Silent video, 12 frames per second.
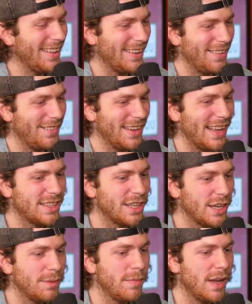love it. It's a
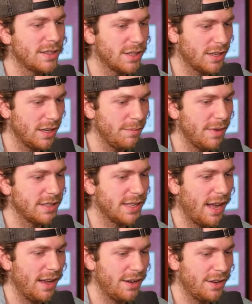good. It's a good
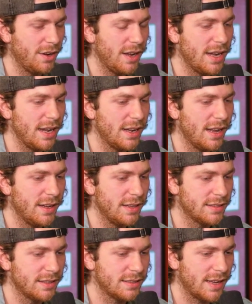mentality, dude, and it, it
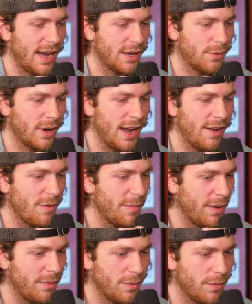is exact what I have. I
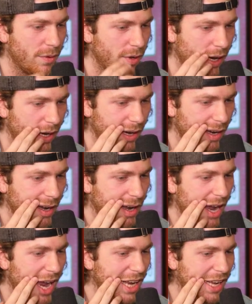mean, like,
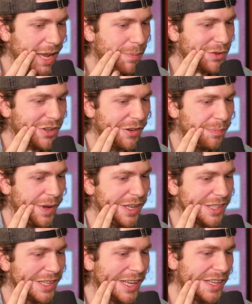and to keep yourself
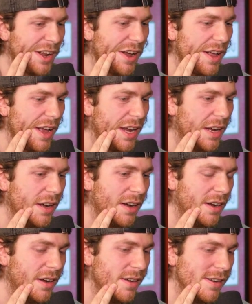busy, like, like,
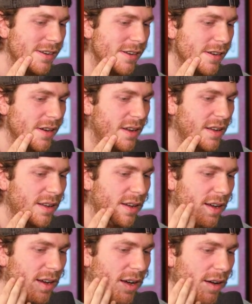uh,
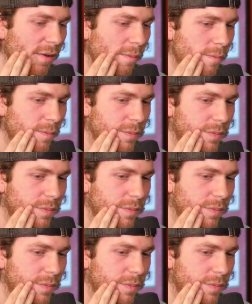um,